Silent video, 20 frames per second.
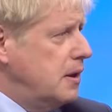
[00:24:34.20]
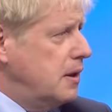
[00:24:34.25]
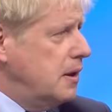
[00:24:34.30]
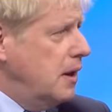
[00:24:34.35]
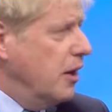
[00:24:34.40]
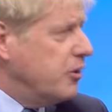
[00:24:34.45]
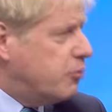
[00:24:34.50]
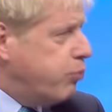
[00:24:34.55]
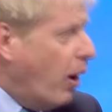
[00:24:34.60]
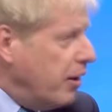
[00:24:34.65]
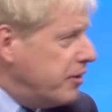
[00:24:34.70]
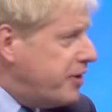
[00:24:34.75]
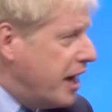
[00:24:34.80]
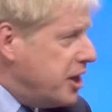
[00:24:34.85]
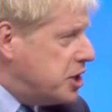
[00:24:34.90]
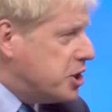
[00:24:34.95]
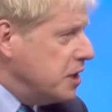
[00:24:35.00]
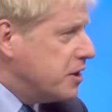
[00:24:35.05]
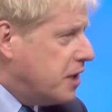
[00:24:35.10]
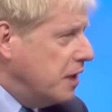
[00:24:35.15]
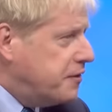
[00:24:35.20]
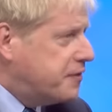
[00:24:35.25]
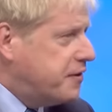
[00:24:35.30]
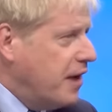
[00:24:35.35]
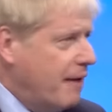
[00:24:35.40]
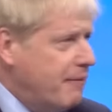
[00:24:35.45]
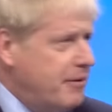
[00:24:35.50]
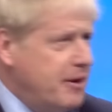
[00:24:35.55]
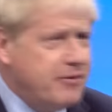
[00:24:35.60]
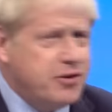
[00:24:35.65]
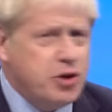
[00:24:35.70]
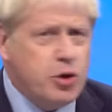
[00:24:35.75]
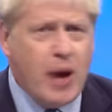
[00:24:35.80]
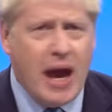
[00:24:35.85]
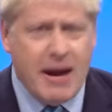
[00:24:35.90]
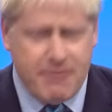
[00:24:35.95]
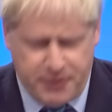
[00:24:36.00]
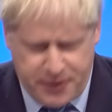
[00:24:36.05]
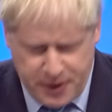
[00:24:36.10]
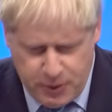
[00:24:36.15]
as One Nation Conservatives, do
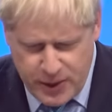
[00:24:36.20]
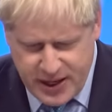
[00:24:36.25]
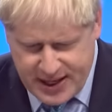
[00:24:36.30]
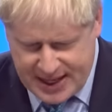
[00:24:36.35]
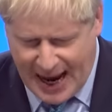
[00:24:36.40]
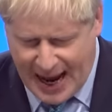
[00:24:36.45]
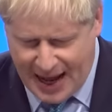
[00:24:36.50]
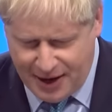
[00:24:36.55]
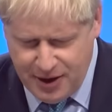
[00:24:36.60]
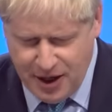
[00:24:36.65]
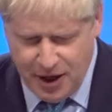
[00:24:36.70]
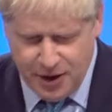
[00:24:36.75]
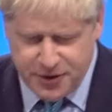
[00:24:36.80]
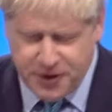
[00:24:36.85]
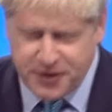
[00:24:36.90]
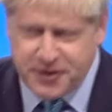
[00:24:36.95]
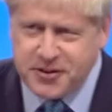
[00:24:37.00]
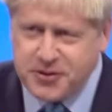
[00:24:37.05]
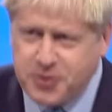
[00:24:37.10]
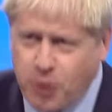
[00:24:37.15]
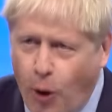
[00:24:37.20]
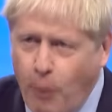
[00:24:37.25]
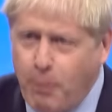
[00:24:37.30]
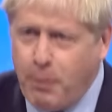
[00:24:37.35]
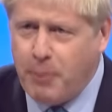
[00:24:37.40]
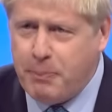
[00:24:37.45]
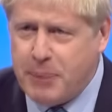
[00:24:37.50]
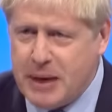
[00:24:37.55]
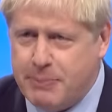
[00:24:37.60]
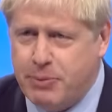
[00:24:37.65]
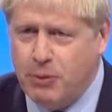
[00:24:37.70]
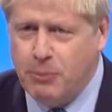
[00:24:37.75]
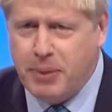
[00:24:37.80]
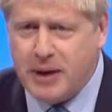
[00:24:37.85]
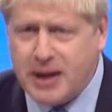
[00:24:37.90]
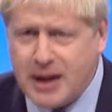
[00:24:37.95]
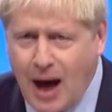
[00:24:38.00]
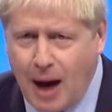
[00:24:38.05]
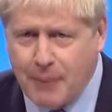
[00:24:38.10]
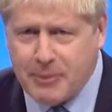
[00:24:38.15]
everything we can to stop people
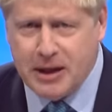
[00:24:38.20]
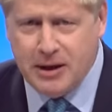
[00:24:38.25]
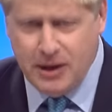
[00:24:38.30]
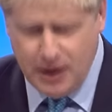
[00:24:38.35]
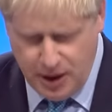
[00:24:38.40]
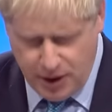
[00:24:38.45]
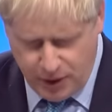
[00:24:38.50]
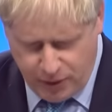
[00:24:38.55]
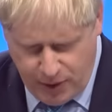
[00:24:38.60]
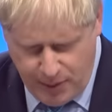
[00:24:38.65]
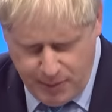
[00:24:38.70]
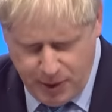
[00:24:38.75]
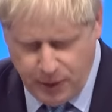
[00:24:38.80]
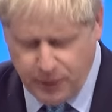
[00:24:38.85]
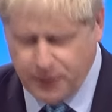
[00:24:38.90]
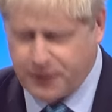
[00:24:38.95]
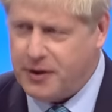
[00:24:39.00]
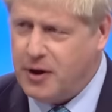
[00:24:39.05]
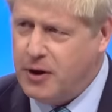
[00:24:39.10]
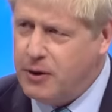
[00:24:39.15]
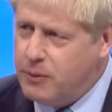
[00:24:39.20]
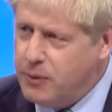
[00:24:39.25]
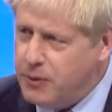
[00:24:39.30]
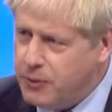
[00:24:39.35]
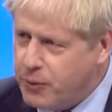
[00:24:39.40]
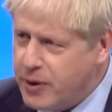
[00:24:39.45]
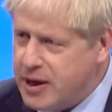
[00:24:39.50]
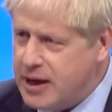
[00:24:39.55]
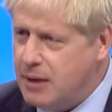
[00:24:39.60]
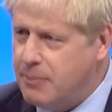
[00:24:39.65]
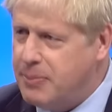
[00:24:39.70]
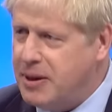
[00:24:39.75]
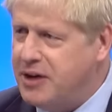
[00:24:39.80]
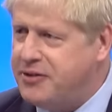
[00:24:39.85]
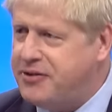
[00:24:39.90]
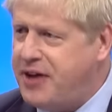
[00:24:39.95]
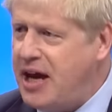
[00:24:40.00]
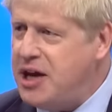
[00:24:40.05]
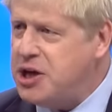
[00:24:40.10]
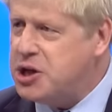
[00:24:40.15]
becoming criminals, with
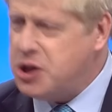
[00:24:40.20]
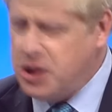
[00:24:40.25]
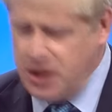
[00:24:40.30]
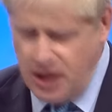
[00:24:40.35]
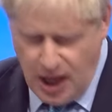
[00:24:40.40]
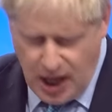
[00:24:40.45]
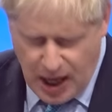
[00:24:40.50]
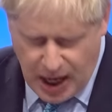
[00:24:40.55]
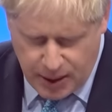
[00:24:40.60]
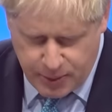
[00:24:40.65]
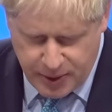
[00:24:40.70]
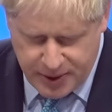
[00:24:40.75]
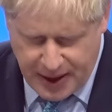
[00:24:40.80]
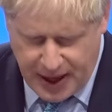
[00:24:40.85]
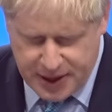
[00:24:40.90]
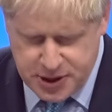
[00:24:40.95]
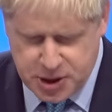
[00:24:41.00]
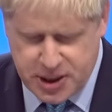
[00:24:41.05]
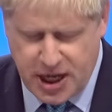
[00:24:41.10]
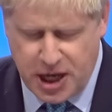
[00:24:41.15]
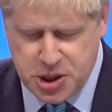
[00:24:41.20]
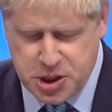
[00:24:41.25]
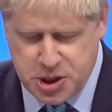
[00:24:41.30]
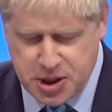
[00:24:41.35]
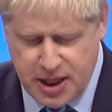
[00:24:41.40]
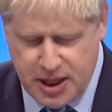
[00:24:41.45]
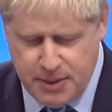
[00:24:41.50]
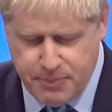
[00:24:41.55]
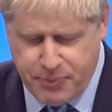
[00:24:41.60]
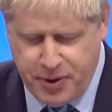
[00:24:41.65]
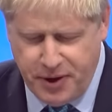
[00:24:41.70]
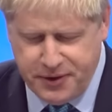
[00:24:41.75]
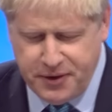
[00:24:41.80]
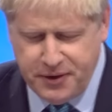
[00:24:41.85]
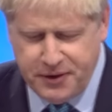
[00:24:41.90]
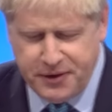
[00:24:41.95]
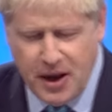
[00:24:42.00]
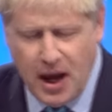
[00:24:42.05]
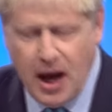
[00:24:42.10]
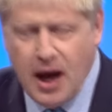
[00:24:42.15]
rehabilitation, uh, with education in
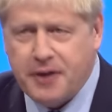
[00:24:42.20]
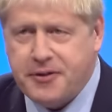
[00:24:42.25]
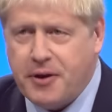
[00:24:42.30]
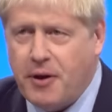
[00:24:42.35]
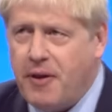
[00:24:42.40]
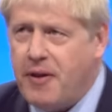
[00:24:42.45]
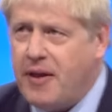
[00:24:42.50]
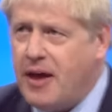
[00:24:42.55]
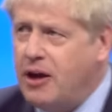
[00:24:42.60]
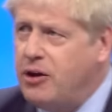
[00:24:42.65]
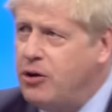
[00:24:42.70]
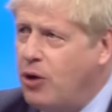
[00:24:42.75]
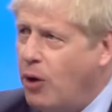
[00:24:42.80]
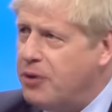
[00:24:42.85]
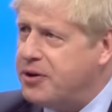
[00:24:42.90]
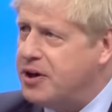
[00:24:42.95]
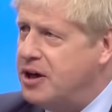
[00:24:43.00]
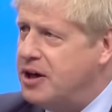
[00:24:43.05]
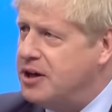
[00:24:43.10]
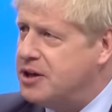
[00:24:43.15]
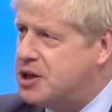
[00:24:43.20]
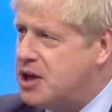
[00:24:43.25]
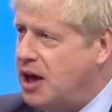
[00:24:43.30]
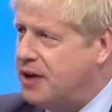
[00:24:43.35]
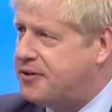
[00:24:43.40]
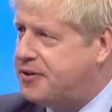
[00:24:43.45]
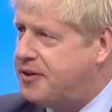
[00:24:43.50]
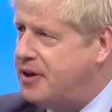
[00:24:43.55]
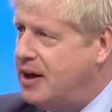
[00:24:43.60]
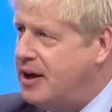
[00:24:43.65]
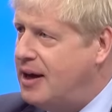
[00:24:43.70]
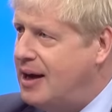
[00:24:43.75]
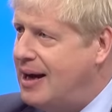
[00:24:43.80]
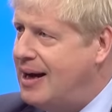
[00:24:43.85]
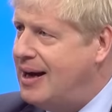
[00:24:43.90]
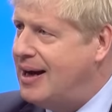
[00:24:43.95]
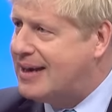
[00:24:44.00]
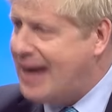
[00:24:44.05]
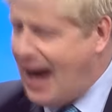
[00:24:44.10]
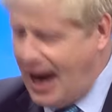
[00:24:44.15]
prisons, so that they are not just
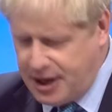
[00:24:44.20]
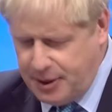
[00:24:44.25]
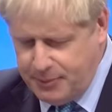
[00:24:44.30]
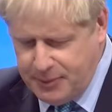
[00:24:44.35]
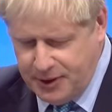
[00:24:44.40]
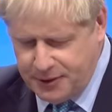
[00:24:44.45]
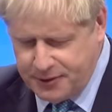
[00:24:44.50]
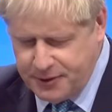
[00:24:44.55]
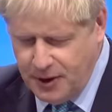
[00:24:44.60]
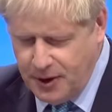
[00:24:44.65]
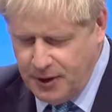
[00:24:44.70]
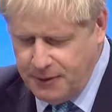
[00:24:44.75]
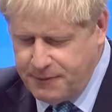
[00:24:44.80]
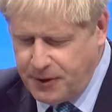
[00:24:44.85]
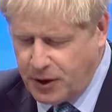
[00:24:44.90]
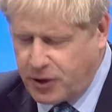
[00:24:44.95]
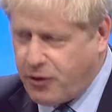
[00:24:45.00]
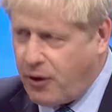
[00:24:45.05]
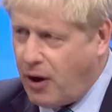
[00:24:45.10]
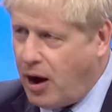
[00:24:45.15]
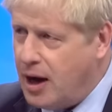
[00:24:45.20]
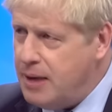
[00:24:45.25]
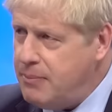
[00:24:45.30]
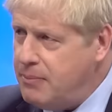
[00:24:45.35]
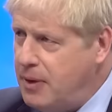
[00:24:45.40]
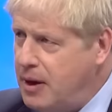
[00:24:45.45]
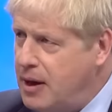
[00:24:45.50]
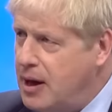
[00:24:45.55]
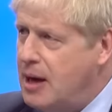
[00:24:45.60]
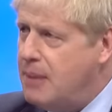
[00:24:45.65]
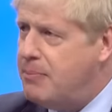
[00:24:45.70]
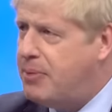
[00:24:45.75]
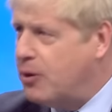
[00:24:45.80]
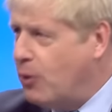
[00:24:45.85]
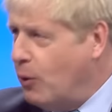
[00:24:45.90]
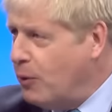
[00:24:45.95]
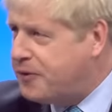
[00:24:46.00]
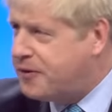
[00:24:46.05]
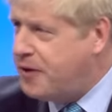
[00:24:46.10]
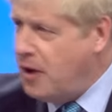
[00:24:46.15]
academies for crime, but
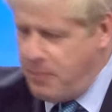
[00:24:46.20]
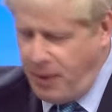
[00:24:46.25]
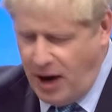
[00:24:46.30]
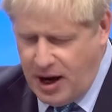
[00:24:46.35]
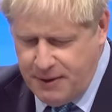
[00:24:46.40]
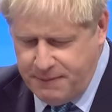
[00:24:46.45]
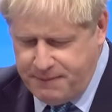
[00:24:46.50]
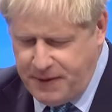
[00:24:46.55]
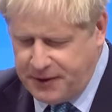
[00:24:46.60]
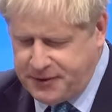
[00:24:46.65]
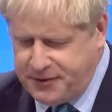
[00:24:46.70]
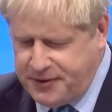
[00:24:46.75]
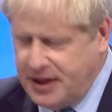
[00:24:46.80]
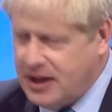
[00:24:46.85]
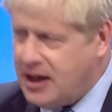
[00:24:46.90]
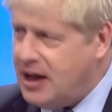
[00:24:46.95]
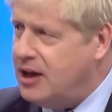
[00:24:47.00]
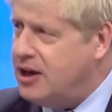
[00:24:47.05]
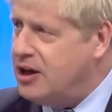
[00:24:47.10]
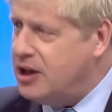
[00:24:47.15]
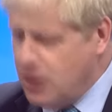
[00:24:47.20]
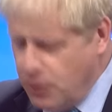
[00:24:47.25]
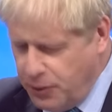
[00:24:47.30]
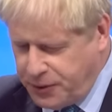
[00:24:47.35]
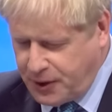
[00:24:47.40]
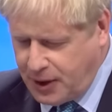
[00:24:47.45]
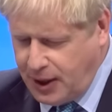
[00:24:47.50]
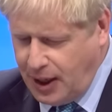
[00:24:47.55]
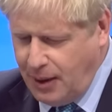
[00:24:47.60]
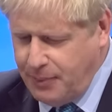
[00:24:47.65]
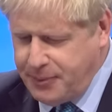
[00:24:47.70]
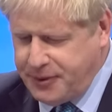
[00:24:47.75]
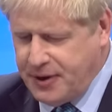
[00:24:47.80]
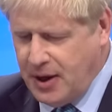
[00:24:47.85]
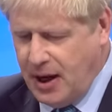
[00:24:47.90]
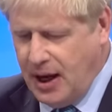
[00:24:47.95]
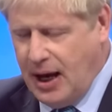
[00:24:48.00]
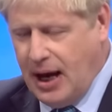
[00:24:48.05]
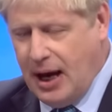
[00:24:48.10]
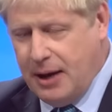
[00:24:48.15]
also by investing in youth clubs
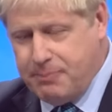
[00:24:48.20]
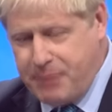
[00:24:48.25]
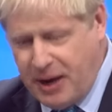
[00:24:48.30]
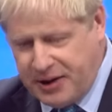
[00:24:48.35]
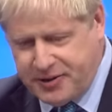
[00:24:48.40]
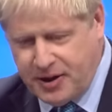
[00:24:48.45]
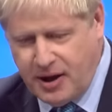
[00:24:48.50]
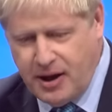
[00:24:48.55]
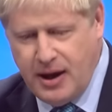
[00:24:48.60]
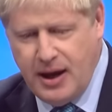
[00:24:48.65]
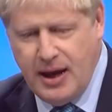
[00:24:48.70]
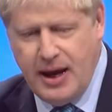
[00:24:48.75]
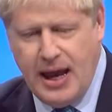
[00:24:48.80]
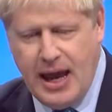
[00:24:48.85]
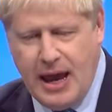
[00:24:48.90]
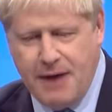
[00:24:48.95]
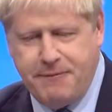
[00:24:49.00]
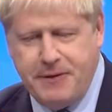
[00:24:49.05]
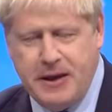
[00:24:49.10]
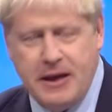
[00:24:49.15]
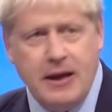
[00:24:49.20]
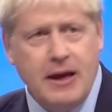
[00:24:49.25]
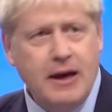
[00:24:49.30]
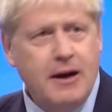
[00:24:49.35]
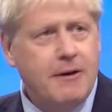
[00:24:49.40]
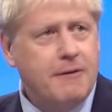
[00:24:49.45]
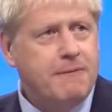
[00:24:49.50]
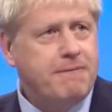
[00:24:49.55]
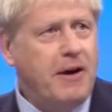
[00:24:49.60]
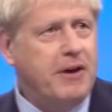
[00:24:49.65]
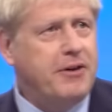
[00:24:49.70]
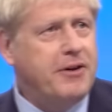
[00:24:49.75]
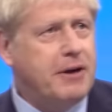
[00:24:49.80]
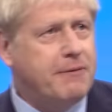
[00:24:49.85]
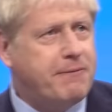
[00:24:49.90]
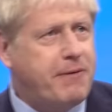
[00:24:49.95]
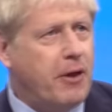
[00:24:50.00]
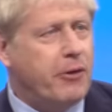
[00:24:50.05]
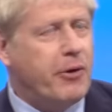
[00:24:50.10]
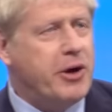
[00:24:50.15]
and better F E funding,
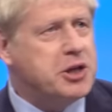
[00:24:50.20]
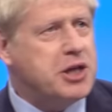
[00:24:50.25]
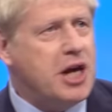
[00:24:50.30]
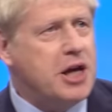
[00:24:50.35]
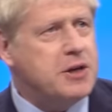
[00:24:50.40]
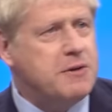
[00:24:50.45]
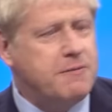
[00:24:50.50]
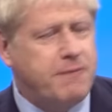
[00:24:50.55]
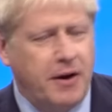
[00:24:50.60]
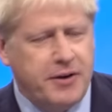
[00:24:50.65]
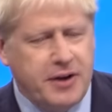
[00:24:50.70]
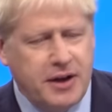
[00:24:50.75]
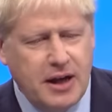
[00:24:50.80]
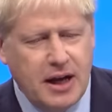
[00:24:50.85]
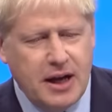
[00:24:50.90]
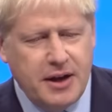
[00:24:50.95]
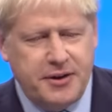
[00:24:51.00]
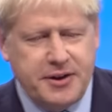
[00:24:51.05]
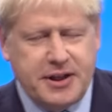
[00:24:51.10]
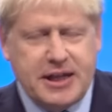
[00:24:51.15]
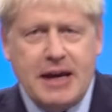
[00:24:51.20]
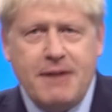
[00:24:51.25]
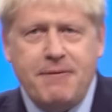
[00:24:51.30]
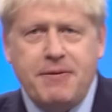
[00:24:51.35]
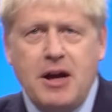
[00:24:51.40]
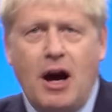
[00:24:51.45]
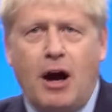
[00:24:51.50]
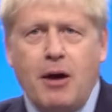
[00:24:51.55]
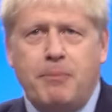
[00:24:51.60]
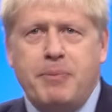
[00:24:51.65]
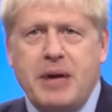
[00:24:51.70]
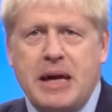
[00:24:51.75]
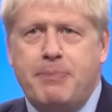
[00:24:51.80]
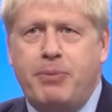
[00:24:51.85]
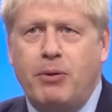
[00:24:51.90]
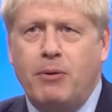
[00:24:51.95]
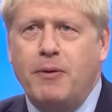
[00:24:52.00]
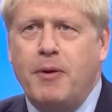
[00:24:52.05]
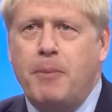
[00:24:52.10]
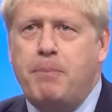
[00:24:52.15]
further education funding, to give young
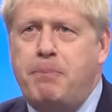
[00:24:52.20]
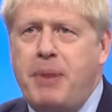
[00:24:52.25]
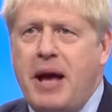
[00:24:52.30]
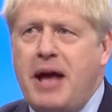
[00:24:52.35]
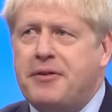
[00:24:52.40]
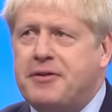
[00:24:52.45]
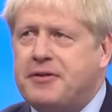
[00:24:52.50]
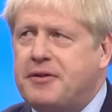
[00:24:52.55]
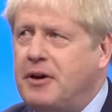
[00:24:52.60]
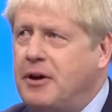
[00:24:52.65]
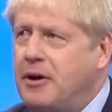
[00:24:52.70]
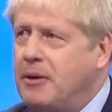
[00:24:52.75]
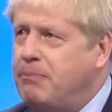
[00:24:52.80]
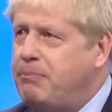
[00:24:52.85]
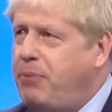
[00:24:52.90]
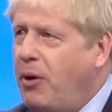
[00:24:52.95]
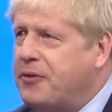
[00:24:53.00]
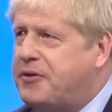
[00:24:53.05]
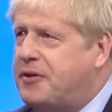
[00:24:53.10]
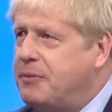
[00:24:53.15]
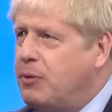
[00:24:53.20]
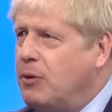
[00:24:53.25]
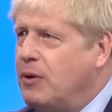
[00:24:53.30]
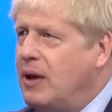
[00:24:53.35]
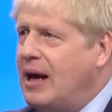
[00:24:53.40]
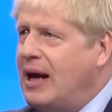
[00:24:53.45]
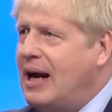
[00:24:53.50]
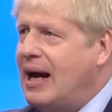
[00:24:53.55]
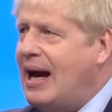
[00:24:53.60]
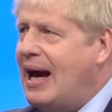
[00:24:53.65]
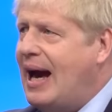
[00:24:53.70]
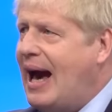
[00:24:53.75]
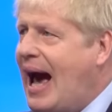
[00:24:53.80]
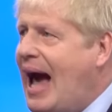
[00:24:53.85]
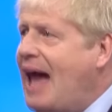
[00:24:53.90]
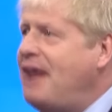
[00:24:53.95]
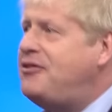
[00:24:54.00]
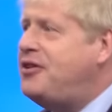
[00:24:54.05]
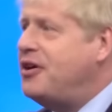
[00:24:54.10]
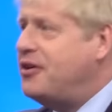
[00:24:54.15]
people the best possible
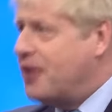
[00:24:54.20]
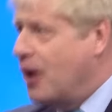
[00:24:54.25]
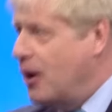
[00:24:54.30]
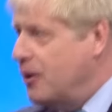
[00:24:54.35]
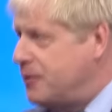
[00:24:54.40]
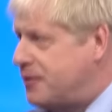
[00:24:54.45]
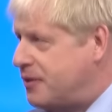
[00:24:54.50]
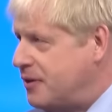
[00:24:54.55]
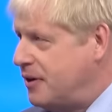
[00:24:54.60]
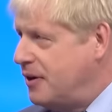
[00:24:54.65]
antidote